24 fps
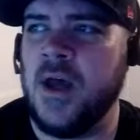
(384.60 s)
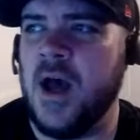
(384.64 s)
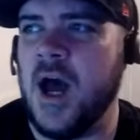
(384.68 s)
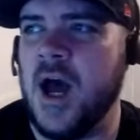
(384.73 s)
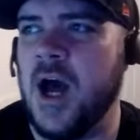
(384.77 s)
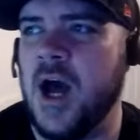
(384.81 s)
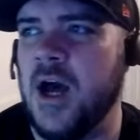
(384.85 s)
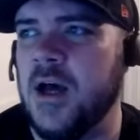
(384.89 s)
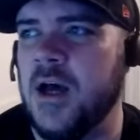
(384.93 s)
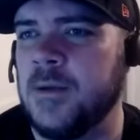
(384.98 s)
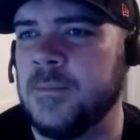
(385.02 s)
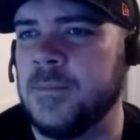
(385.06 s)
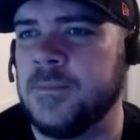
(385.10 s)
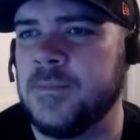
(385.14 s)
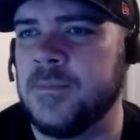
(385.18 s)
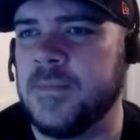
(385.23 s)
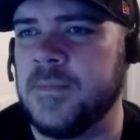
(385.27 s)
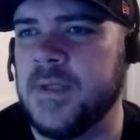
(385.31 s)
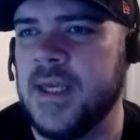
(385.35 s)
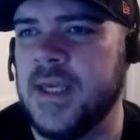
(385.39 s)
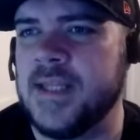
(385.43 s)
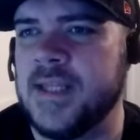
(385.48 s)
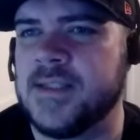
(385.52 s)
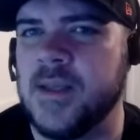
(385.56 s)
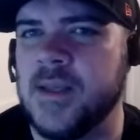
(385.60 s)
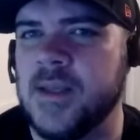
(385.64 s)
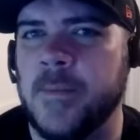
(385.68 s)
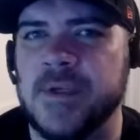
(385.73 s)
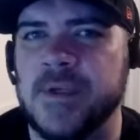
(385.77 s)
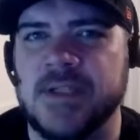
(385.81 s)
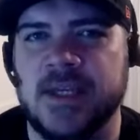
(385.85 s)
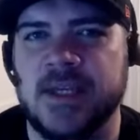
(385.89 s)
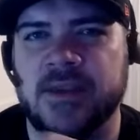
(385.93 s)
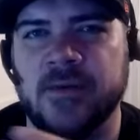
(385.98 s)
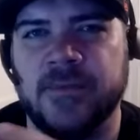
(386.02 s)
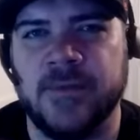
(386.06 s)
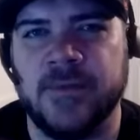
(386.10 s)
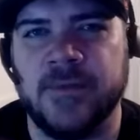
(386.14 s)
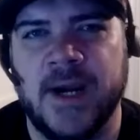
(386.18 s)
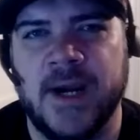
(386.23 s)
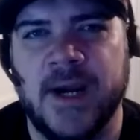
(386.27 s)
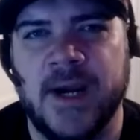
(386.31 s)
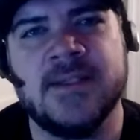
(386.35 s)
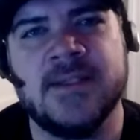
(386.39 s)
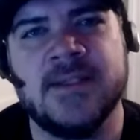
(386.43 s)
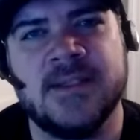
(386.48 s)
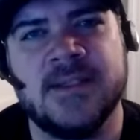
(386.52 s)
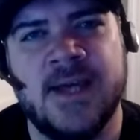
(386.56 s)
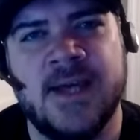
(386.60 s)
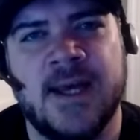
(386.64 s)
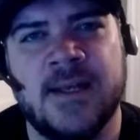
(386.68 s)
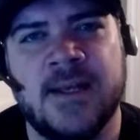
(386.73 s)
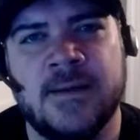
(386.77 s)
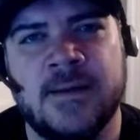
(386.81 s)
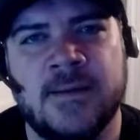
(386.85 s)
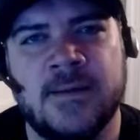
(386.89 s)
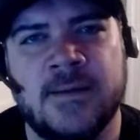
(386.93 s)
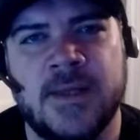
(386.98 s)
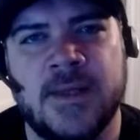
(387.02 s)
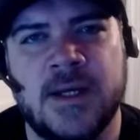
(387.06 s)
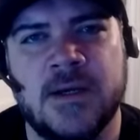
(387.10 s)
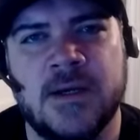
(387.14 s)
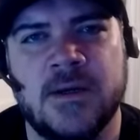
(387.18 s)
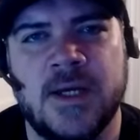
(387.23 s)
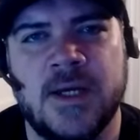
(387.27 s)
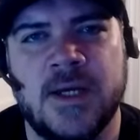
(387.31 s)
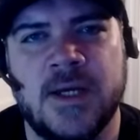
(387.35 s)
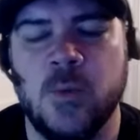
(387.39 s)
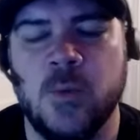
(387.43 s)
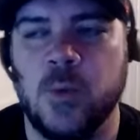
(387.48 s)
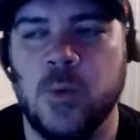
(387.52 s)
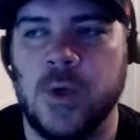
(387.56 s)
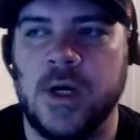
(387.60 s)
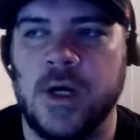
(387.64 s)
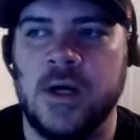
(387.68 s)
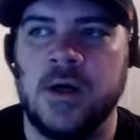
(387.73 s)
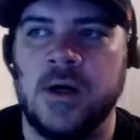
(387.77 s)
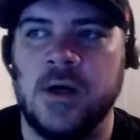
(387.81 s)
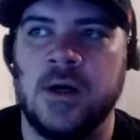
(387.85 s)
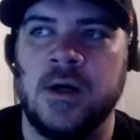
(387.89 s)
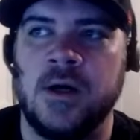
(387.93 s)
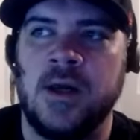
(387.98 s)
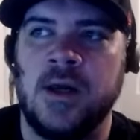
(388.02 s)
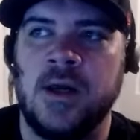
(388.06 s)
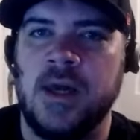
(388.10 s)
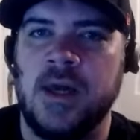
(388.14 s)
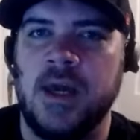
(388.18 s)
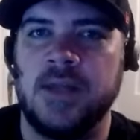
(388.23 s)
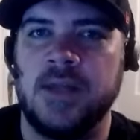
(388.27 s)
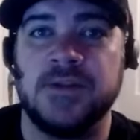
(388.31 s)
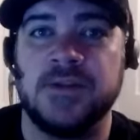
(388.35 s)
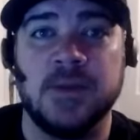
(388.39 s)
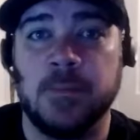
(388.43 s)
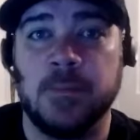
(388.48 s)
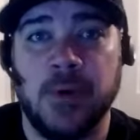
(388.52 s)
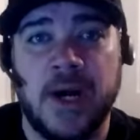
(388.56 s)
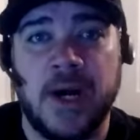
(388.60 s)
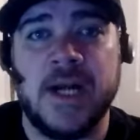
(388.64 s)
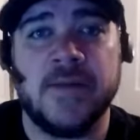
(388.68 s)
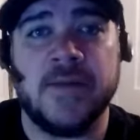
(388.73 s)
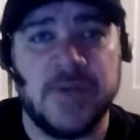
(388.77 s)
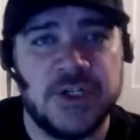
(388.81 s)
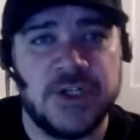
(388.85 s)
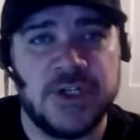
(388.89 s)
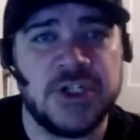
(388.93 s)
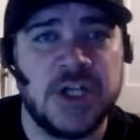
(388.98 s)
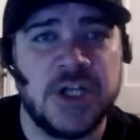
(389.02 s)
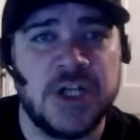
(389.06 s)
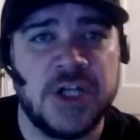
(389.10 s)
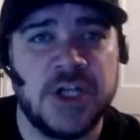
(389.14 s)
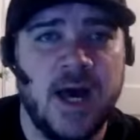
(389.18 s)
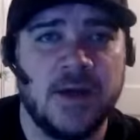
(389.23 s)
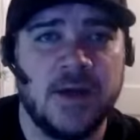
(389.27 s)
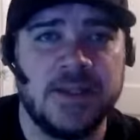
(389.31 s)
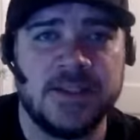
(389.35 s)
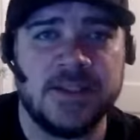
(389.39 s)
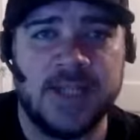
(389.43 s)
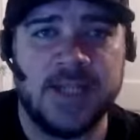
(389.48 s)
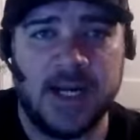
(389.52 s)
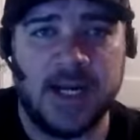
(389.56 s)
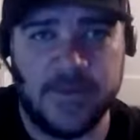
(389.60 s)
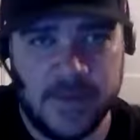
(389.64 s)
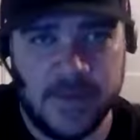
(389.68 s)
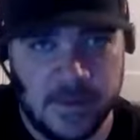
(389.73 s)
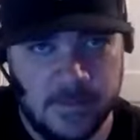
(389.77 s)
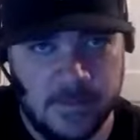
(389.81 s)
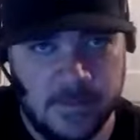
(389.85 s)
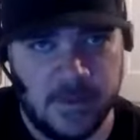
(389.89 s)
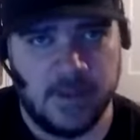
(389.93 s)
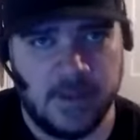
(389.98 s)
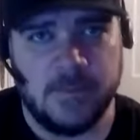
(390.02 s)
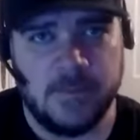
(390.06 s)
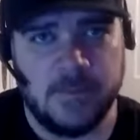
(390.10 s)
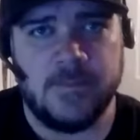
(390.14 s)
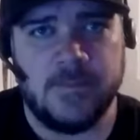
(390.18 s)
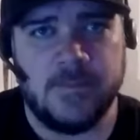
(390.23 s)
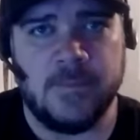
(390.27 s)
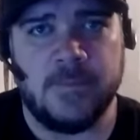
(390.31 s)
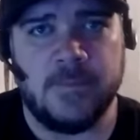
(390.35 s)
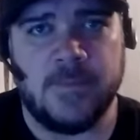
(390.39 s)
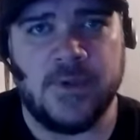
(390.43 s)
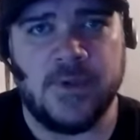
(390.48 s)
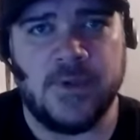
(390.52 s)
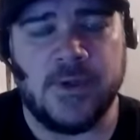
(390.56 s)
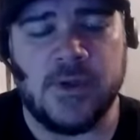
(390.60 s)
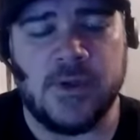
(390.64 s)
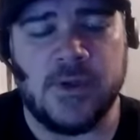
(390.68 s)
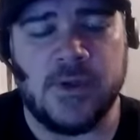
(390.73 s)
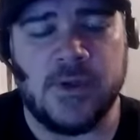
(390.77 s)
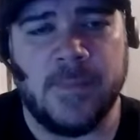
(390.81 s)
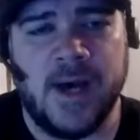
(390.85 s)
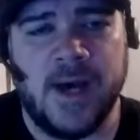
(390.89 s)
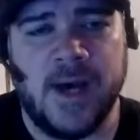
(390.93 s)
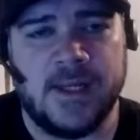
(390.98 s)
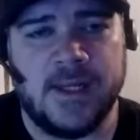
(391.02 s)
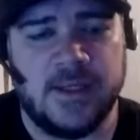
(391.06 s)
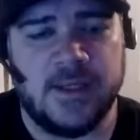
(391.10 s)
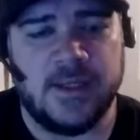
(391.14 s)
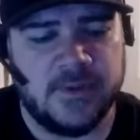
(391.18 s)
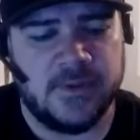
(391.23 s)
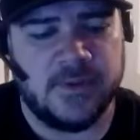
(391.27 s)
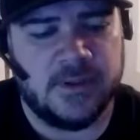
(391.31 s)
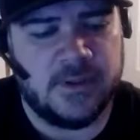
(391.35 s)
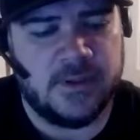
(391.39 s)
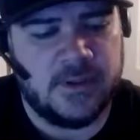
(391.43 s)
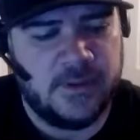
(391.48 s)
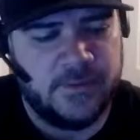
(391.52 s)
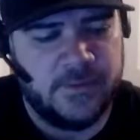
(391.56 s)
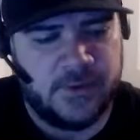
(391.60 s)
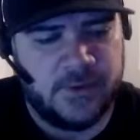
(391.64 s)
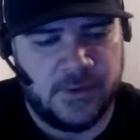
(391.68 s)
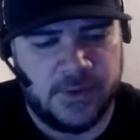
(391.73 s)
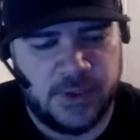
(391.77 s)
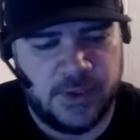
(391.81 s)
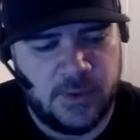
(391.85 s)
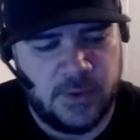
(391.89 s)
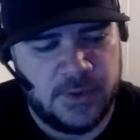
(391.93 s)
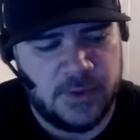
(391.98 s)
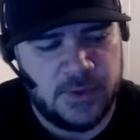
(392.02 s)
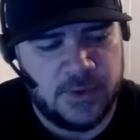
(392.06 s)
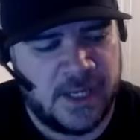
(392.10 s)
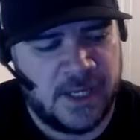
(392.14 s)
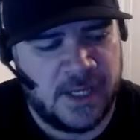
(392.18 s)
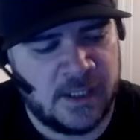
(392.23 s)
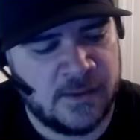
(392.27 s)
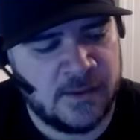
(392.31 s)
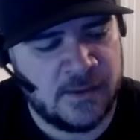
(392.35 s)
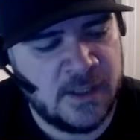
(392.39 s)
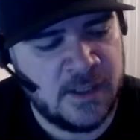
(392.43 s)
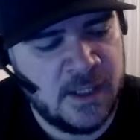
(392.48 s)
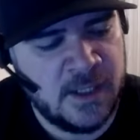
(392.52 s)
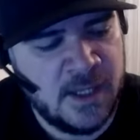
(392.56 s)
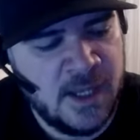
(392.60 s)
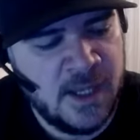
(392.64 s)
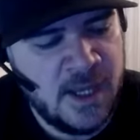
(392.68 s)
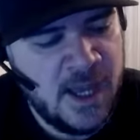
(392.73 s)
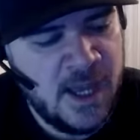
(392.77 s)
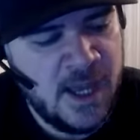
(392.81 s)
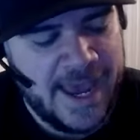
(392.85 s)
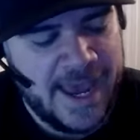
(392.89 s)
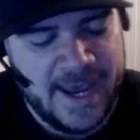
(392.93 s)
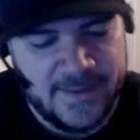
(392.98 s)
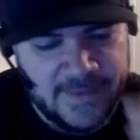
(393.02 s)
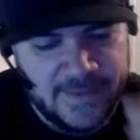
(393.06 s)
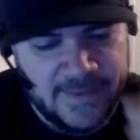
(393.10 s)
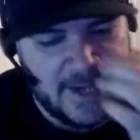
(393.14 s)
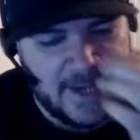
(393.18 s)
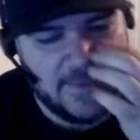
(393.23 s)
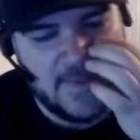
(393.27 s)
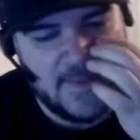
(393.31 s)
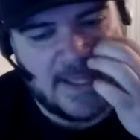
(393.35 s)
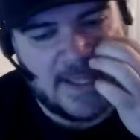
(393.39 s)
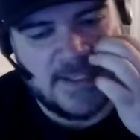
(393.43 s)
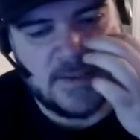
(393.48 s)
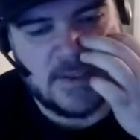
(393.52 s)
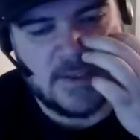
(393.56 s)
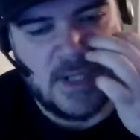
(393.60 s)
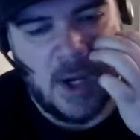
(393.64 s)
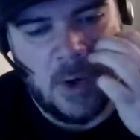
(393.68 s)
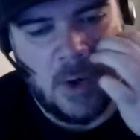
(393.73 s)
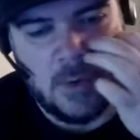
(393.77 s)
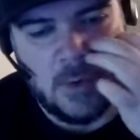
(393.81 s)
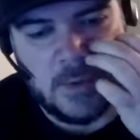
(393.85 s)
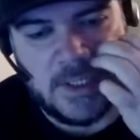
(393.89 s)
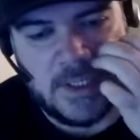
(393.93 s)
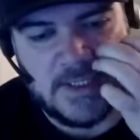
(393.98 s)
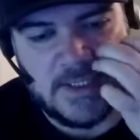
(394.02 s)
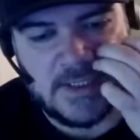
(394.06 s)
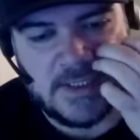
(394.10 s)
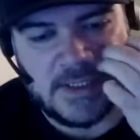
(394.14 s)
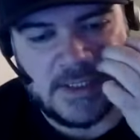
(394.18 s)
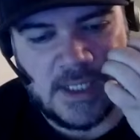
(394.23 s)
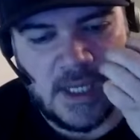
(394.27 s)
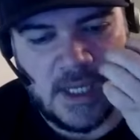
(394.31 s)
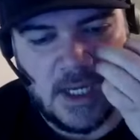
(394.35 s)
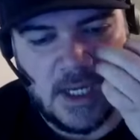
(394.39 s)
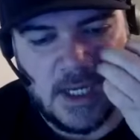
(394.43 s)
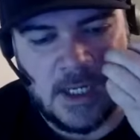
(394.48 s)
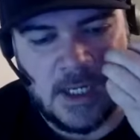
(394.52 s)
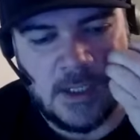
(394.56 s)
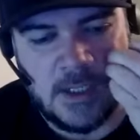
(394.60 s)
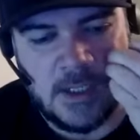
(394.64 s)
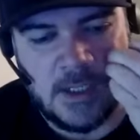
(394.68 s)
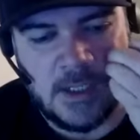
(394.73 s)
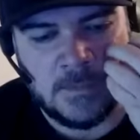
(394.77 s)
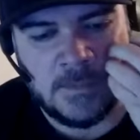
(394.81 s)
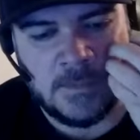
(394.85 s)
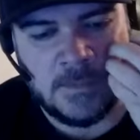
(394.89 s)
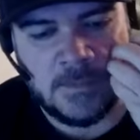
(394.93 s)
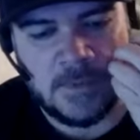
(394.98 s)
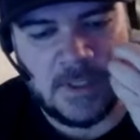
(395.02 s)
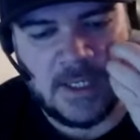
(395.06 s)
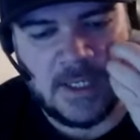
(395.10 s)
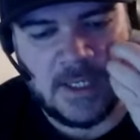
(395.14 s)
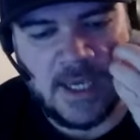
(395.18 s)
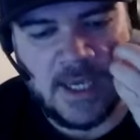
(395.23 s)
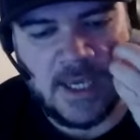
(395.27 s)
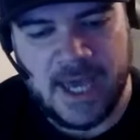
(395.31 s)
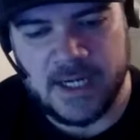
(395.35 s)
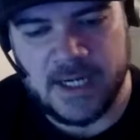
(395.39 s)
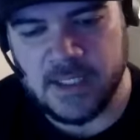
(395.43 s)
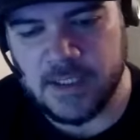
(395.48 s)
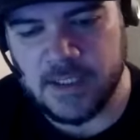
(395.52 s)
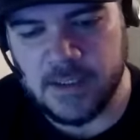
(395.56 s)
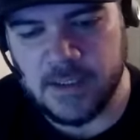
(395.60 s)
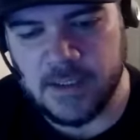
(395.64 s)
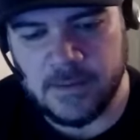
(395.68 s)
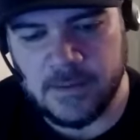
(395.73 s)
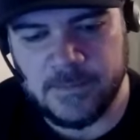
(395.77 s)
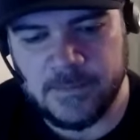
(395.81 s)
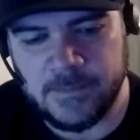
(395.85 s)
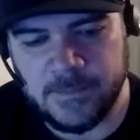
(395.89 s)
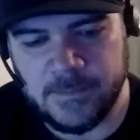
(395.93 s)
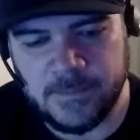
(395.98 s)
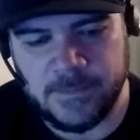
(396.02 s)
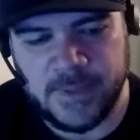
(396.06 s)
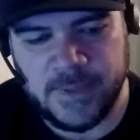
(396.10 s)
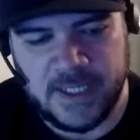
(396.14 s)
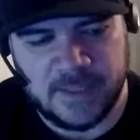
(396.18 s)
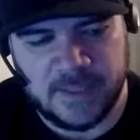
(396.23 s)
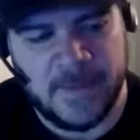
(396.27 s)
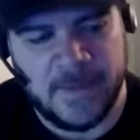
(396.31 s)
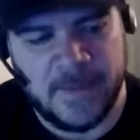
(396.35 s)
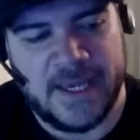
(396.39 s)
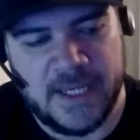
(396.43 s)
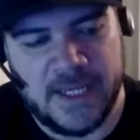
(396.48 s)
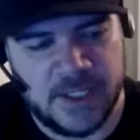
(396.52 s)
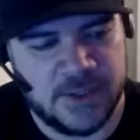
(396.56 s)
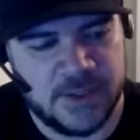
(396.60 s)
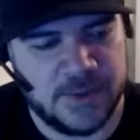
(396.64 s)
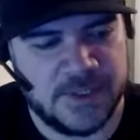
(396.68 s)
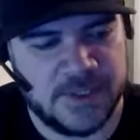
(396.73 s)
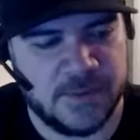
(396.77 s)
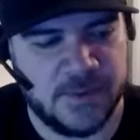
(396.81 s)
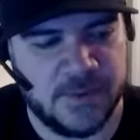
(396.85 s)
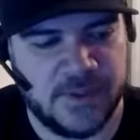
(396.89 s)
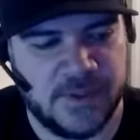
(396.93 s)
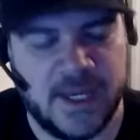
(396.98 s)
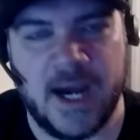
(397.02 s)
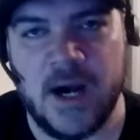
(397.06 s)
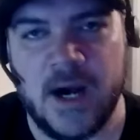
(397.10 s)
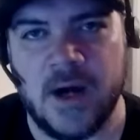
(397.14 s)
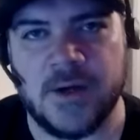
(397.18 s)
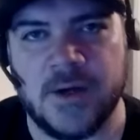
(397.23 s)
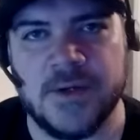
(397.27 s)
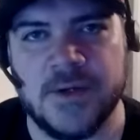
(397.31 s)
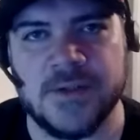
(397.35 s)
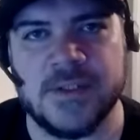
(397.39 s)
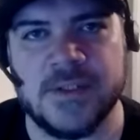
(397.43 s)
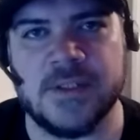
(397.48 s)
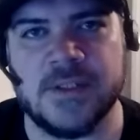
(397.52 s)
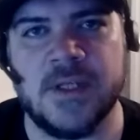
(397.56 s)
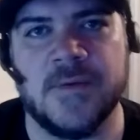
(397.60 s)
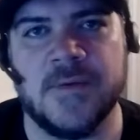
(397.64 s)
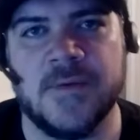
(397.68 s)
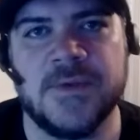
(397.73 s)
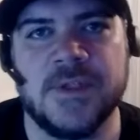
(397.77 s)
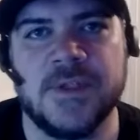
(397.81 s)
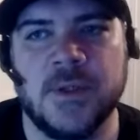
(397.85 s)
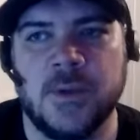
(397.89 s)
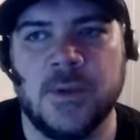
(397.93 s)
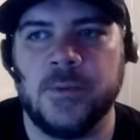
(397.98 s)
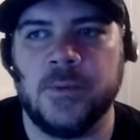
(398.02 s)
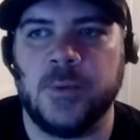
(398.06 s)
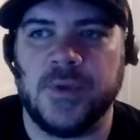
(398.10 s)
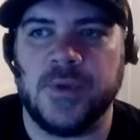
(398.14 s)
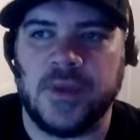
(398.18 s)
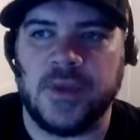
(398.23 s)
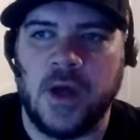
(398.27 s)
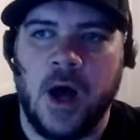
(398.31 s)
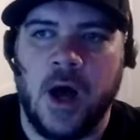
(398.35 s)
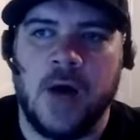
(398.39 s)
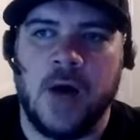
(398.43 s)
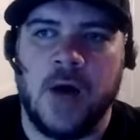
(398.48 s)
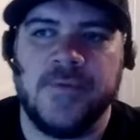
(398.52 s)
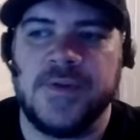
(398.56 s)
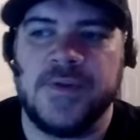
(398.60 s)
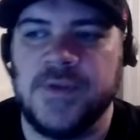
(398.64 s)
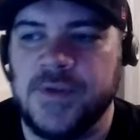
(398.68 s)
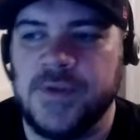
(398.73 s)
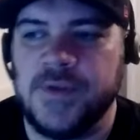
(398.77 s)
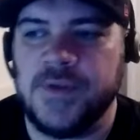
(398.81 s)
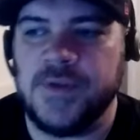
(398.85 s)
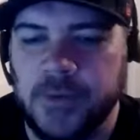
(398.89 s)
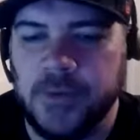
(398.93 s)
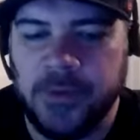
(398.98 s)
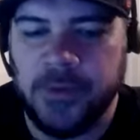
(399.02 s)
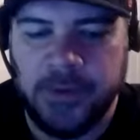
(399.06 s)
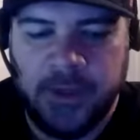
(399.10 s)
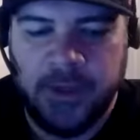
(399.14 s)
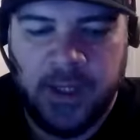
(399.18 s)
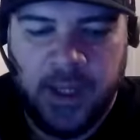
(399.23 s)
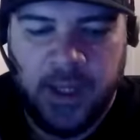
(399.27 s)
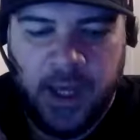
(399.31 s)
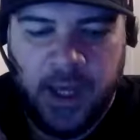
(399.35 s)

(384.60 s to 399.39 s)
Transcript: Um, it's almost like the Frankenstein theory, where it's a brain of a child inside of the uh, you know the body of a of a huge man, and like that's always um, kind of piqued my interest with characters and stuff. So with Coffin Tooth,